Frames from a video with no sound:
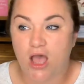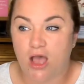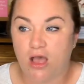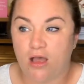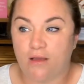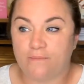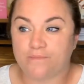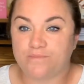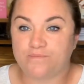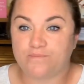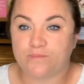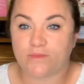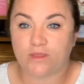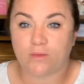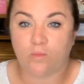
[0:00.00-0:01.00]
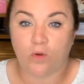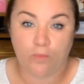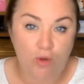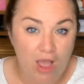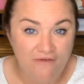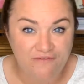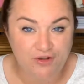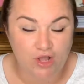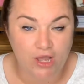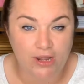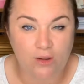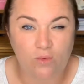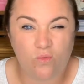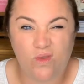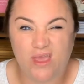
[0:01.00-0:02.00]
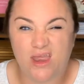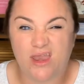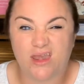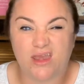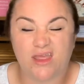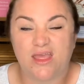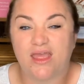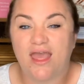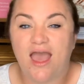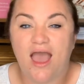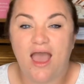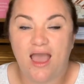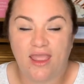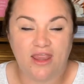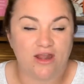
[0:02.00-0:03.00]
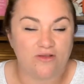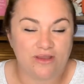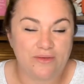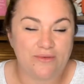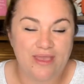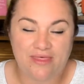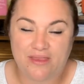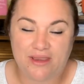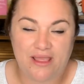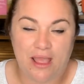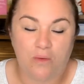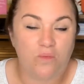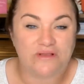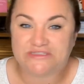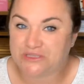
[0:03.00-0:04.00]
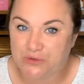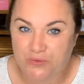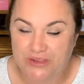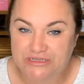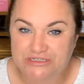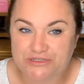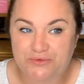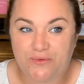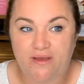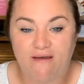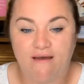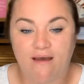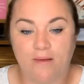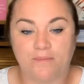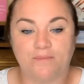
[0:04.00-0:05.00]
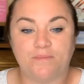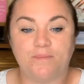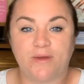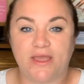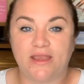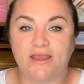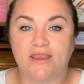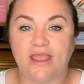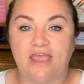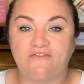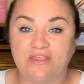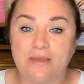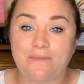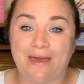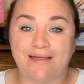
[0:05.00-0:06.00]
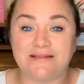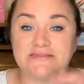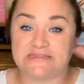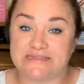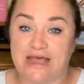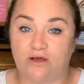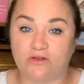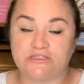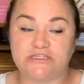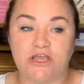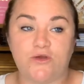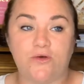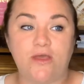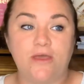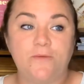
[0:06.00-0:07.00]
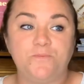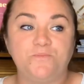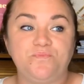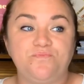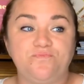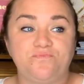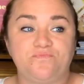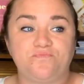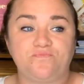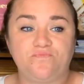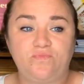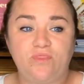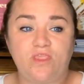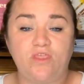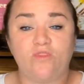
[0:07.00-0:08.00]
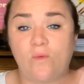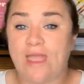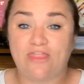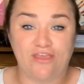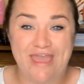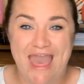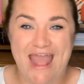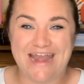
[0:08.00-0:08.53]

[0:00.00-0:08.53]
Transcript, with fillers: um, more profit on when you know, in reality, I wasn't going to. Um, but everything balances out. So the way I look